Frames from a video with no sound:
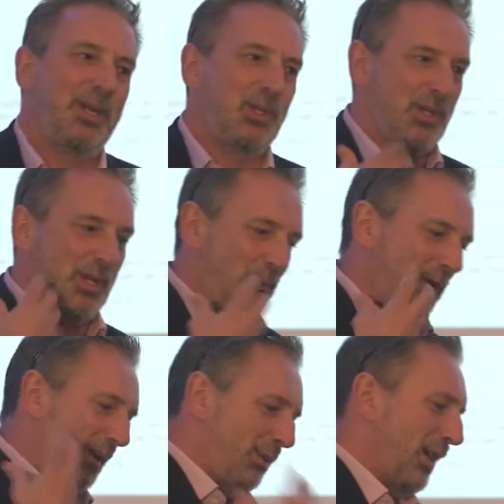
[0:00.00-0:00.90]

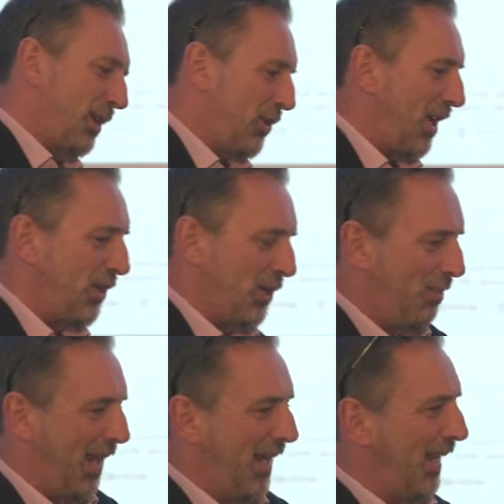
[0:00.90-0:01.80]
our strategy
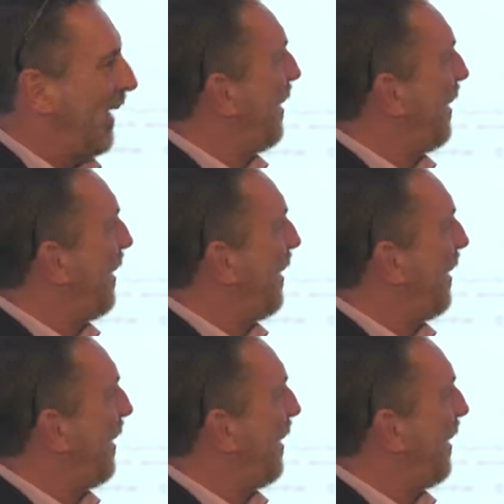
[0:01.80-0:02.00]
planning.